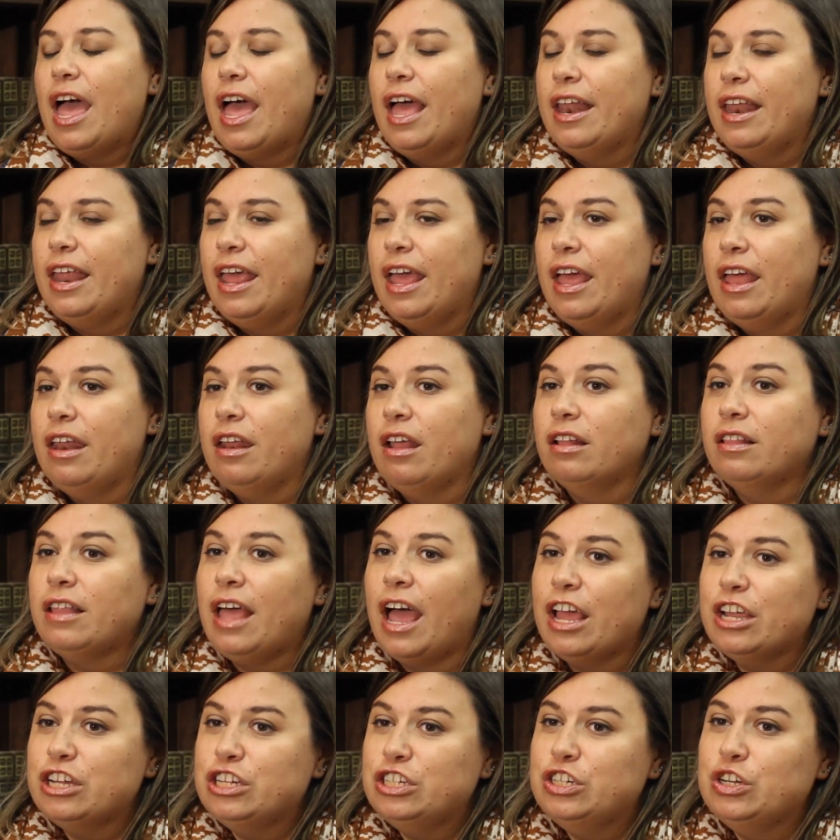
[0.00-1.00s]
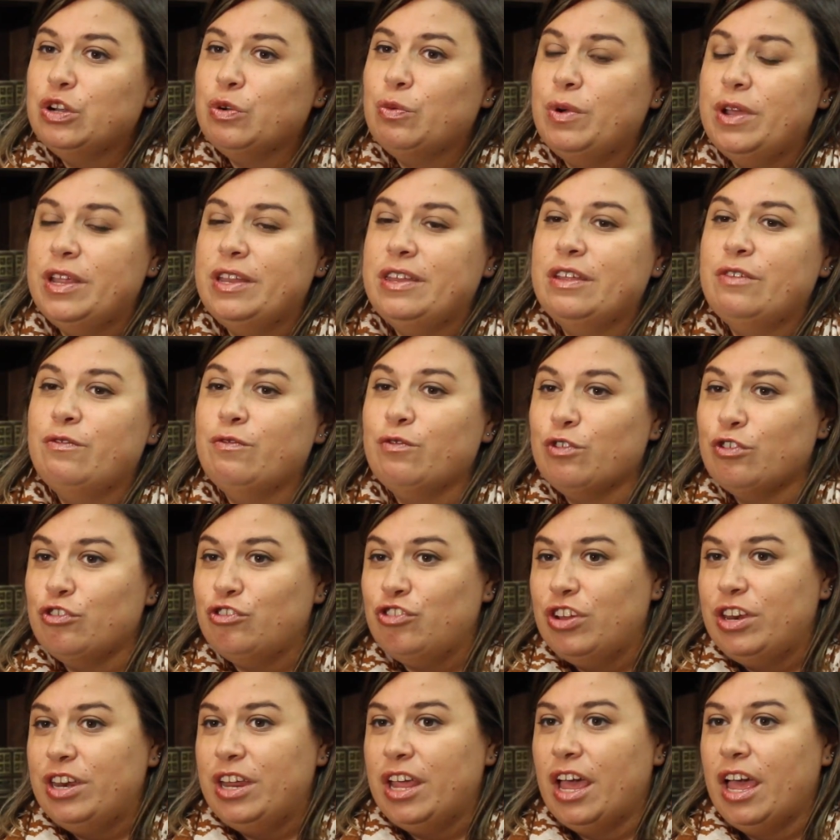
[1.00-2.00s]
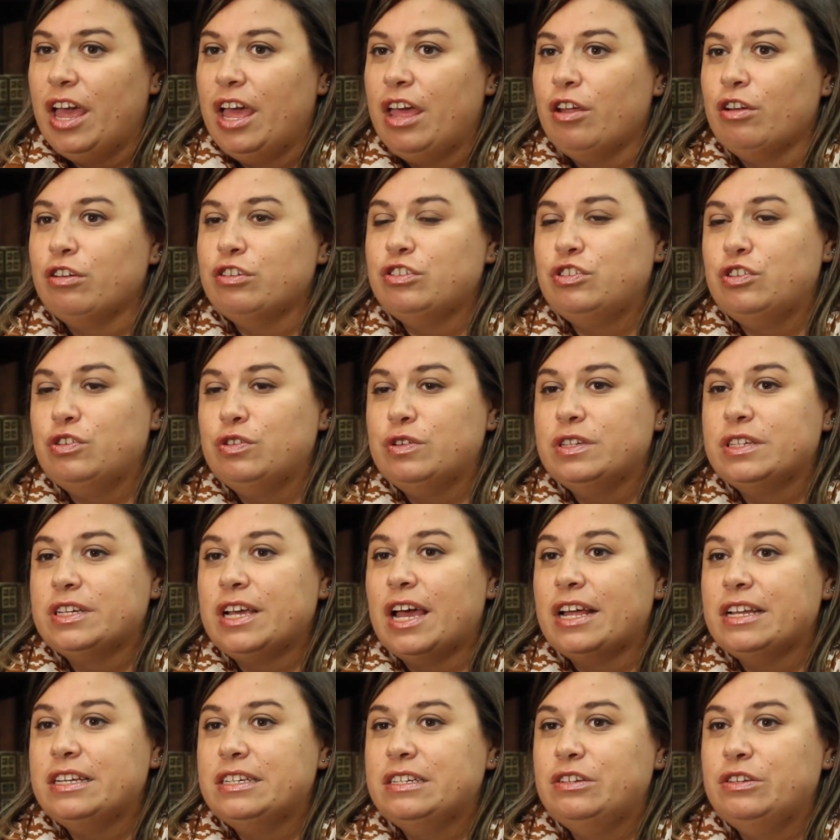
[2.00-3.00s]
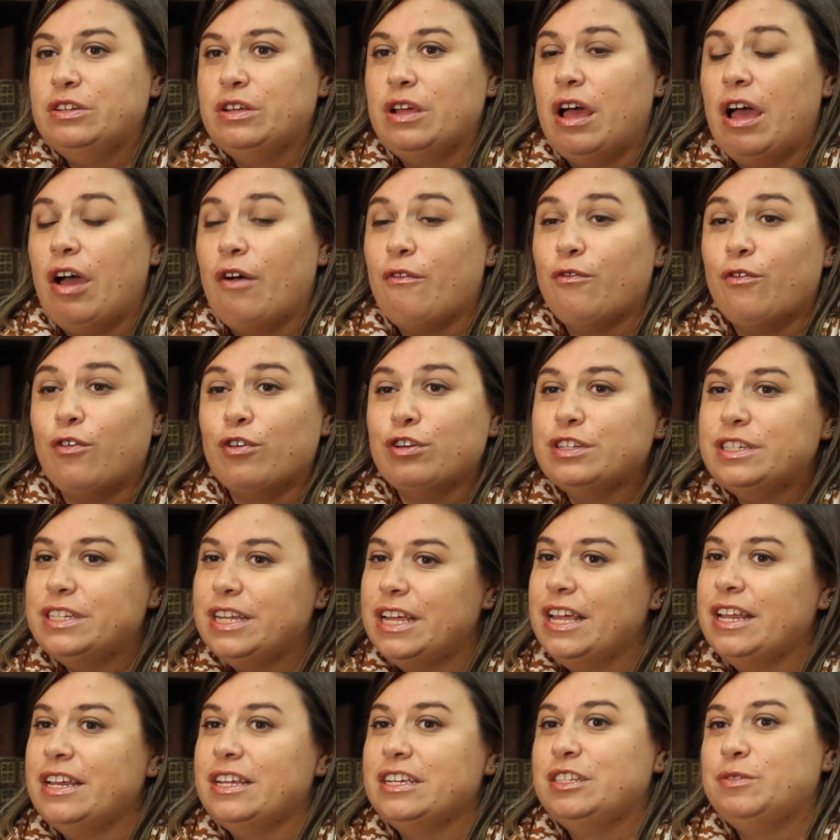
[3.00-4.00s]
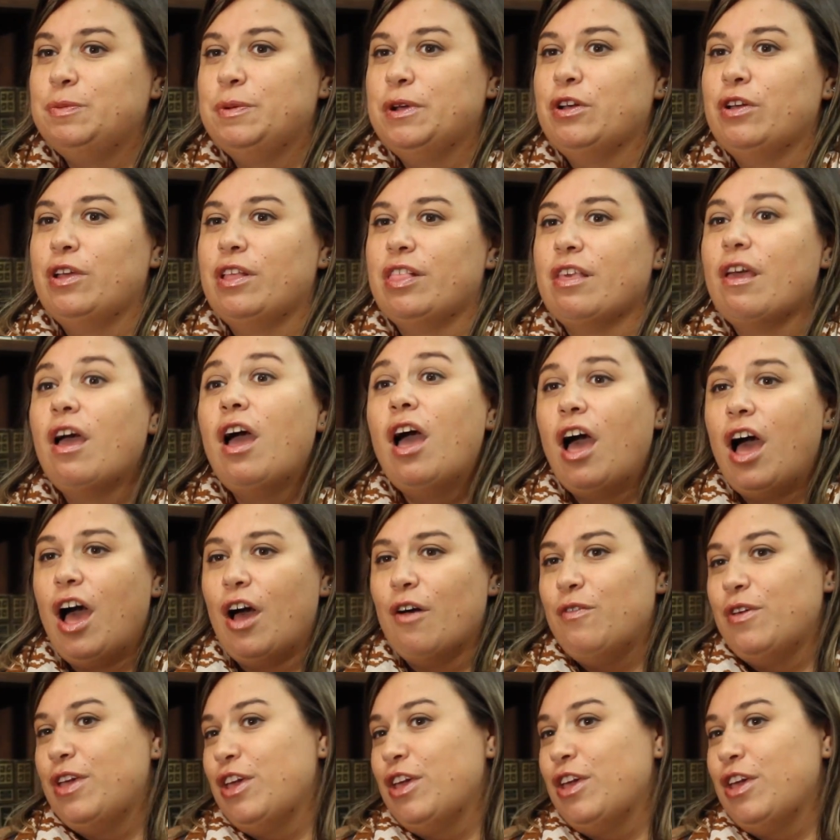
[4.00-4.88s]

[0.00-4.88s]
And then last year we did Virginia, and our students got a first-hand experience of